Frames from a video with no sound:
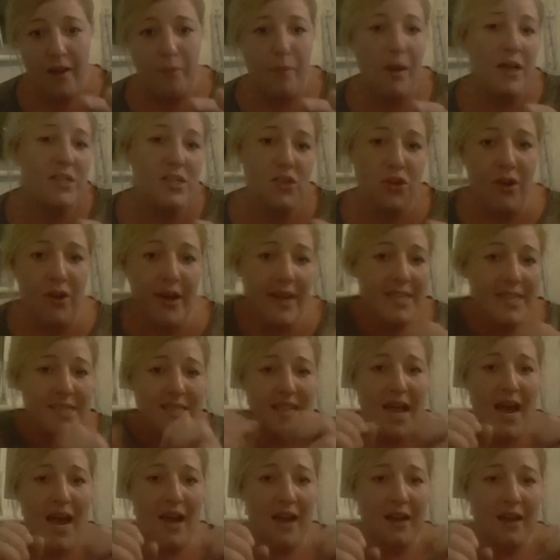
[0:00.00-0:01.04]
My screen
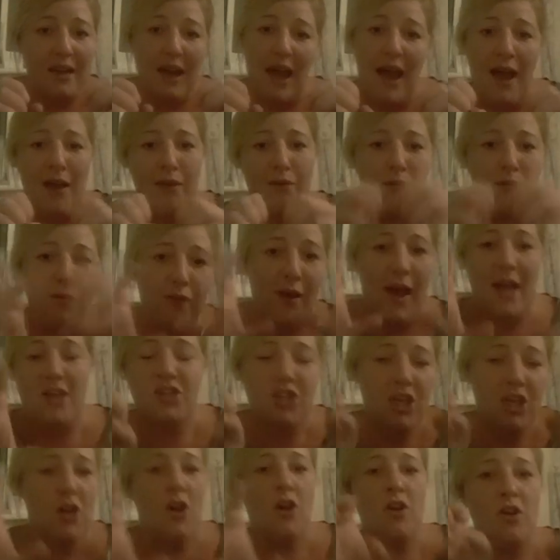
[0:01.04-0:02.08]
started like
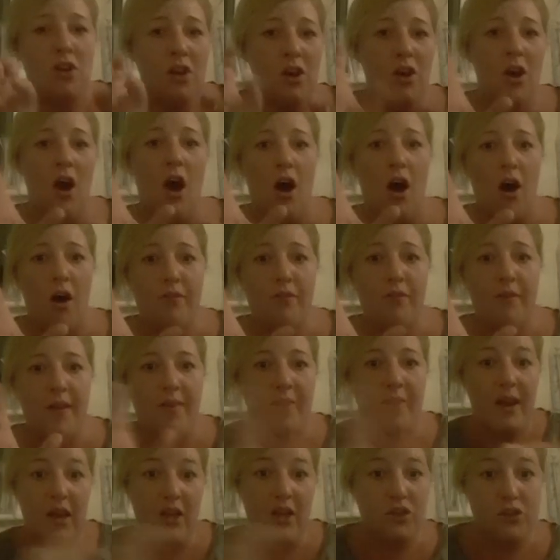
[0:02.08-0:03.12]
flashing on and off,
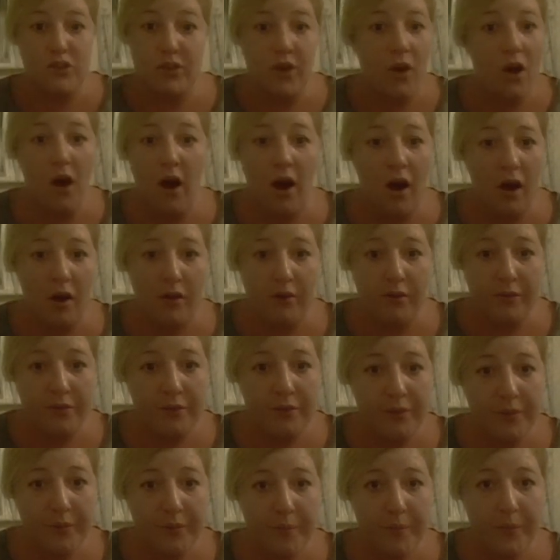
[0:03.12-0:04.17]
and then it just cut off
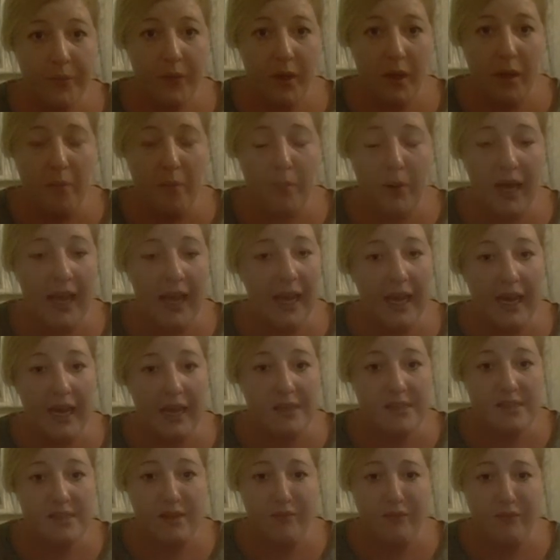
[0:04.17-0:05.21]
completely
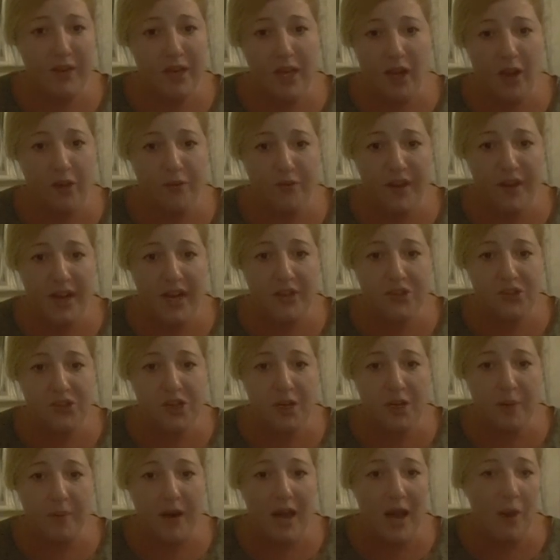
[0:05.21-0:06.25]
and said video finished.
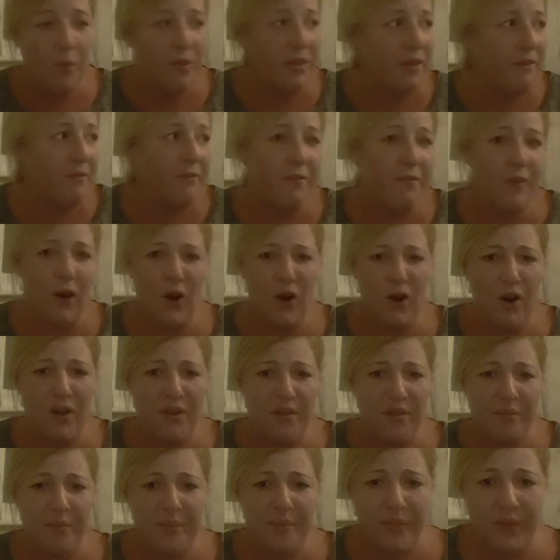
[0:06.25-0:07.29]
And I'm like, what the
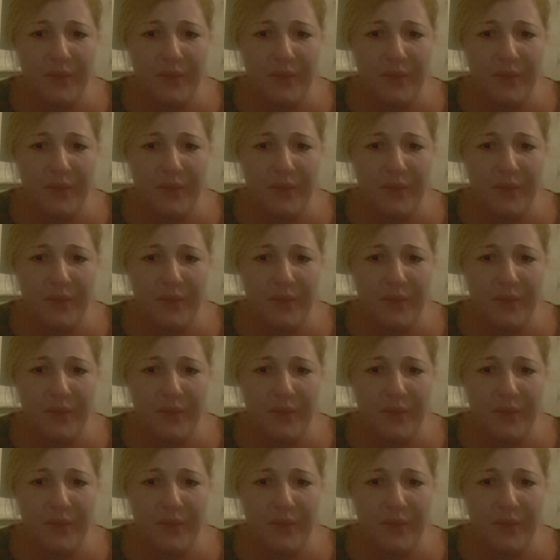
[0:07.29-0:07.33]
fuck?